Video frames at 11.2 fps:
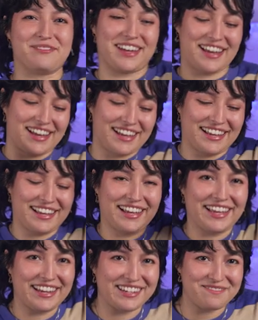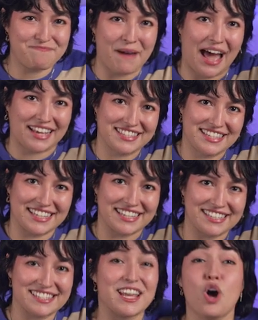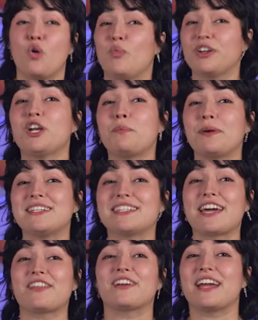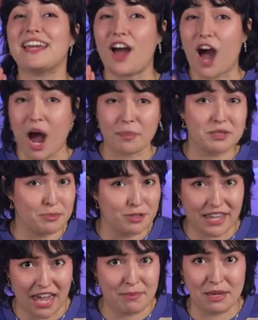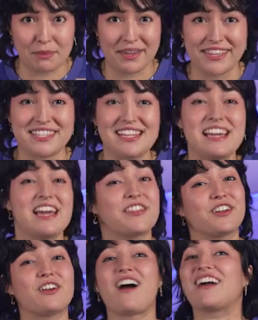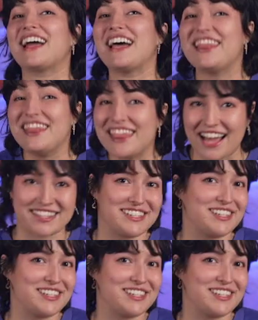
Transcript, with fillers: of Unbox This. When you're putting together an optimal gaming PC, there are a lot